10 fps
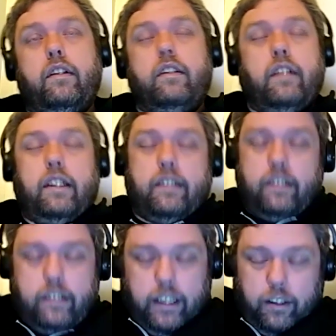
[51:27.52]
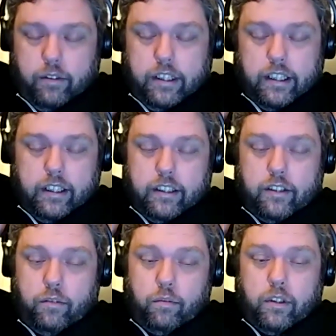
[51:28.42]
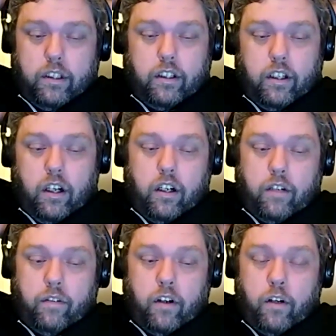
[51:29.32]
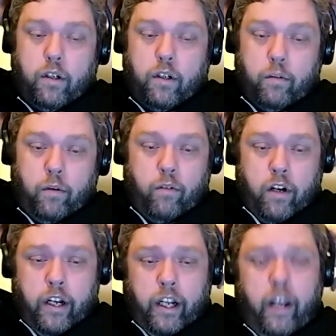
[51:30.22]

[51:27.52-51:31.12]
it's the scenery that gets you really caught off guard, but you'll be running